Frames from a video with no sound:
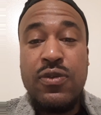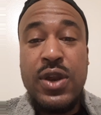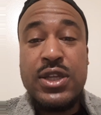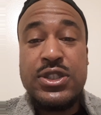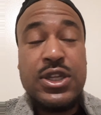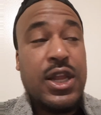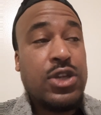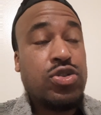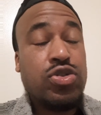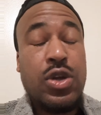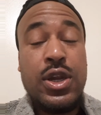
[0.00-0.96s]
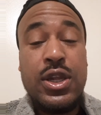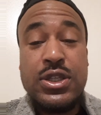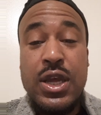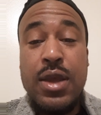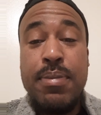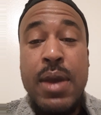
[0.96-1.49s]
But they see that you're trying to
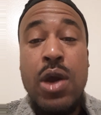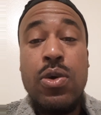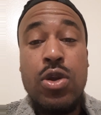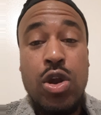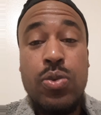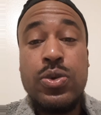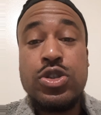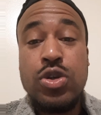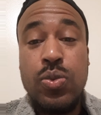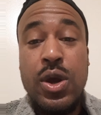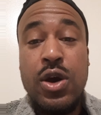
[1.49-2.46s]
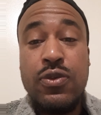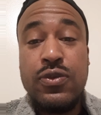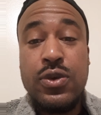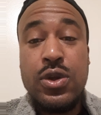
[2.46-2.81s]
attain power along with your wealth.